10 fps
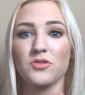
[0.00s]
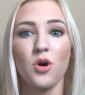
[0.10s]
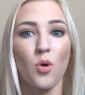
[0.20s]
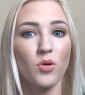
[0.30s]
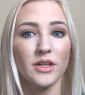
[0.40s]

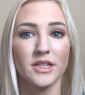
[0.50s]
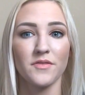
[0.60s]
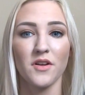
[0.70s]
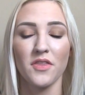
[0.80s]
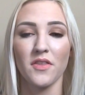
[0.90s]
totally
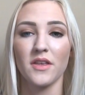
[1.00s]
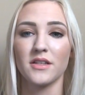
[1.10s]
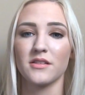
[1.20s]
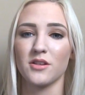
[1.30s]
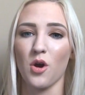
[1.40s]
different than
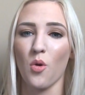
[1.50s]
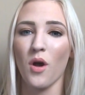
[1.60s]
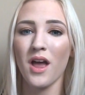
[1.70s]
this. So